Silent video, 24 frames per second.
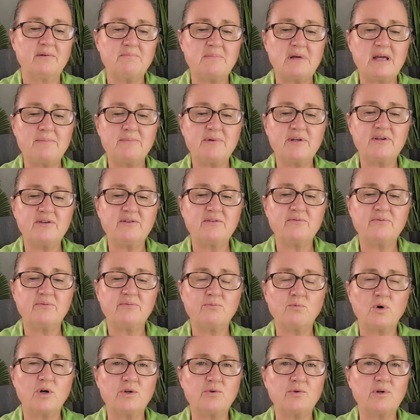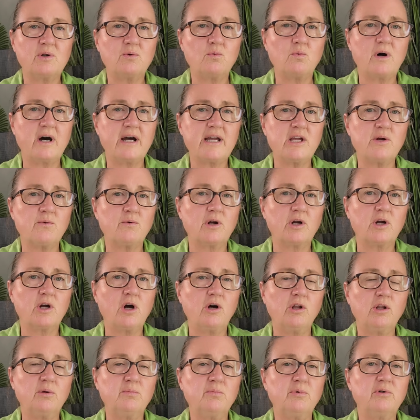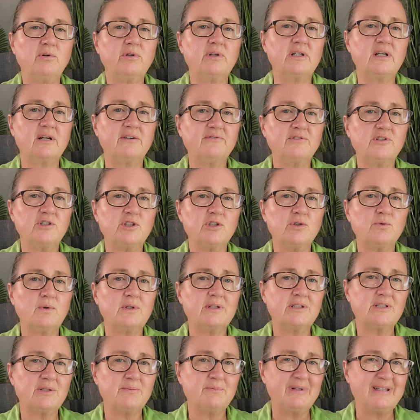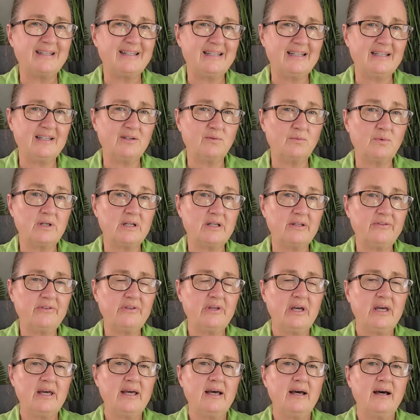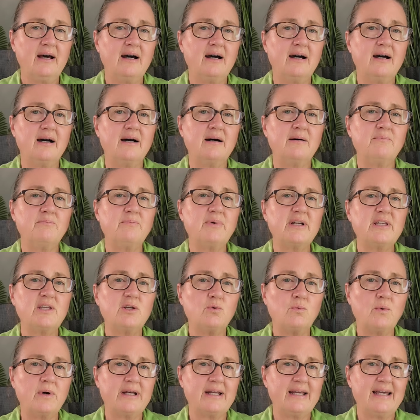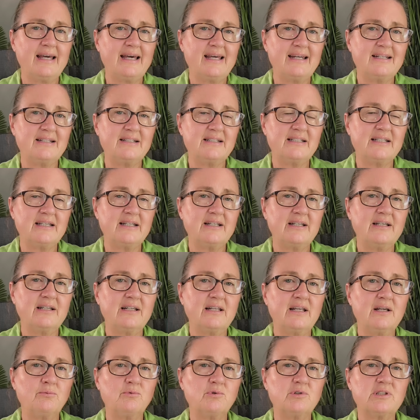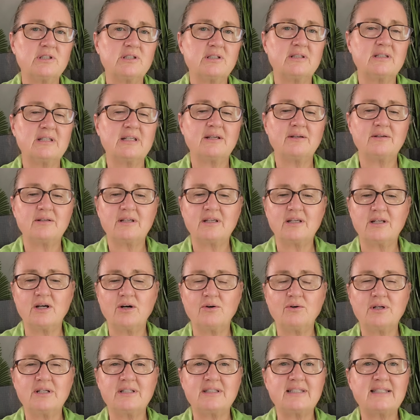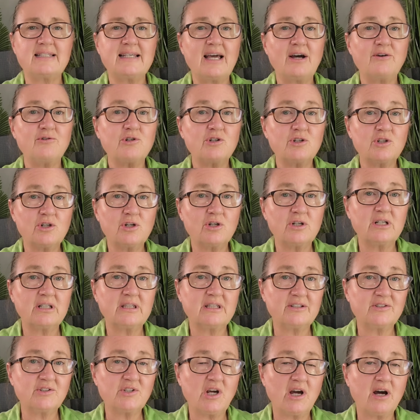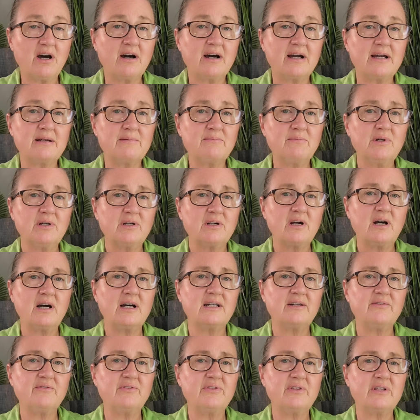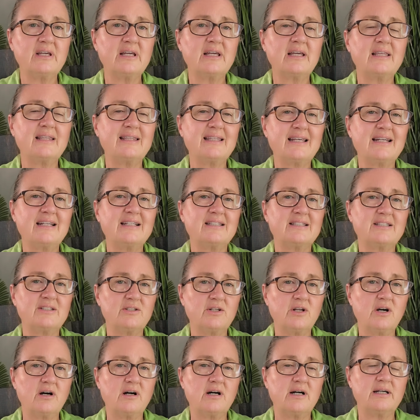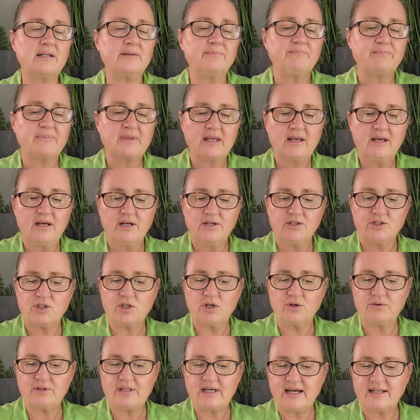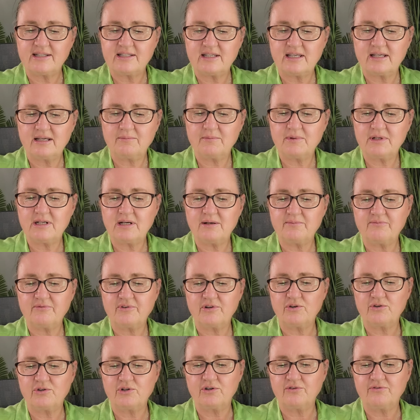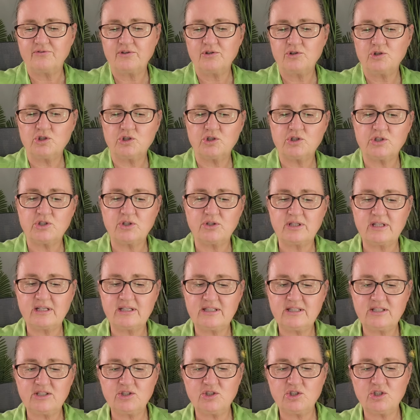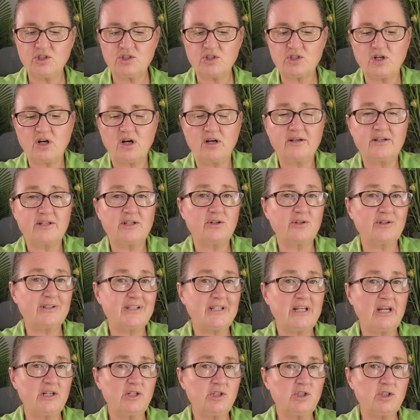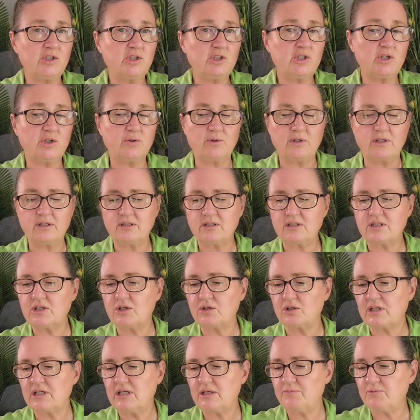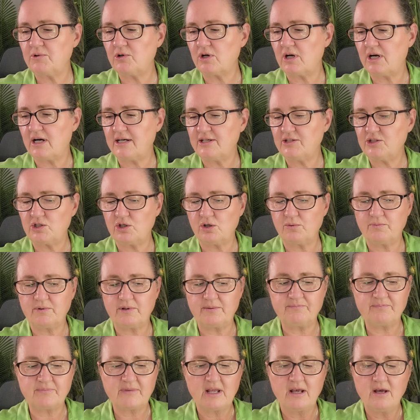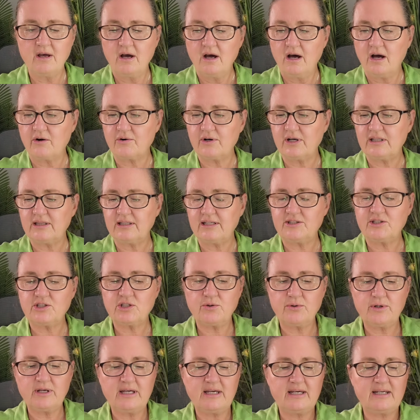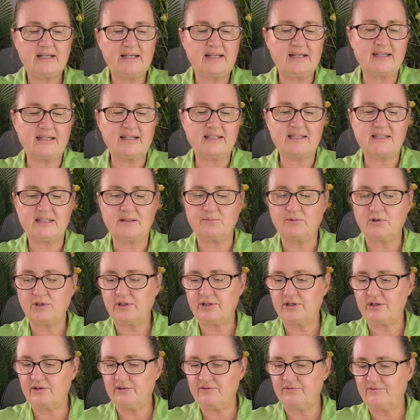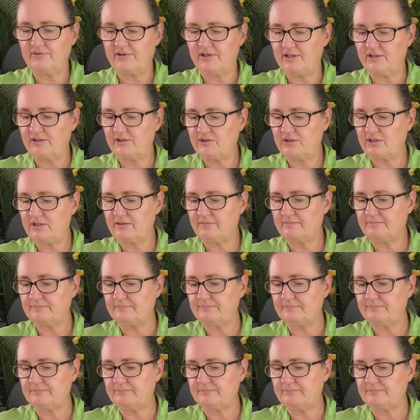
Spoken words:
maybe wondering why you were gullible enough to do it to begin with, but you went ahead and did it. It sounded good at the time kind of thing, and then it's not. So that's coming up for your near future. So this is just calling your attention to it. So keep your eyes open. All right, let's go ahead and get some clarifiers.